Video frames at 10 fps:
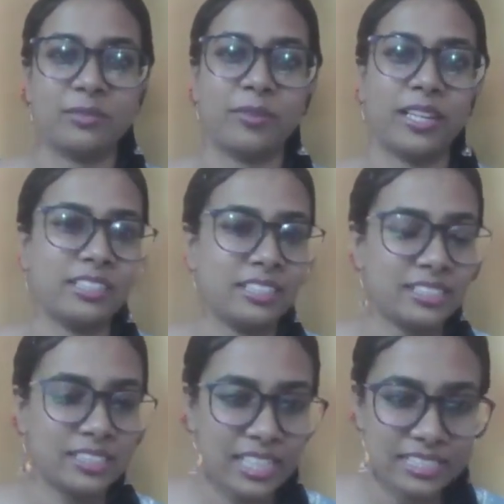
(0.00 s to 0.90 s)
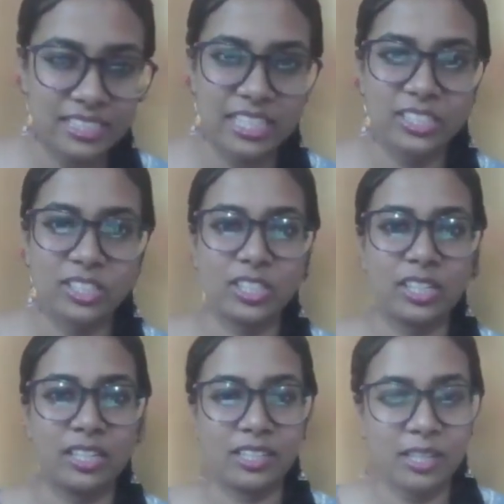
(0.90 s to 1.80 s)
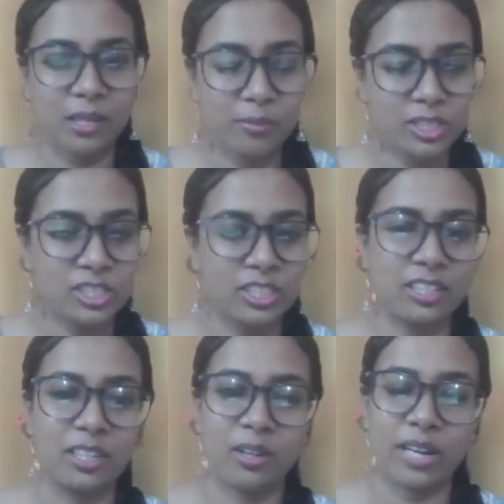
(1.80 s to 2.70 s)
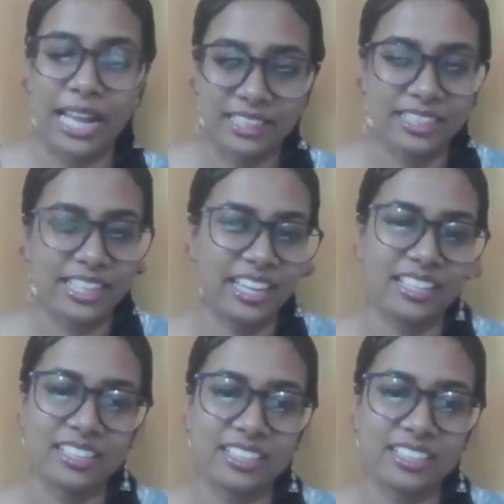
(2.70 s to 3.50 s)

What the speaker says: whether it is residential, commercial, or healthcare?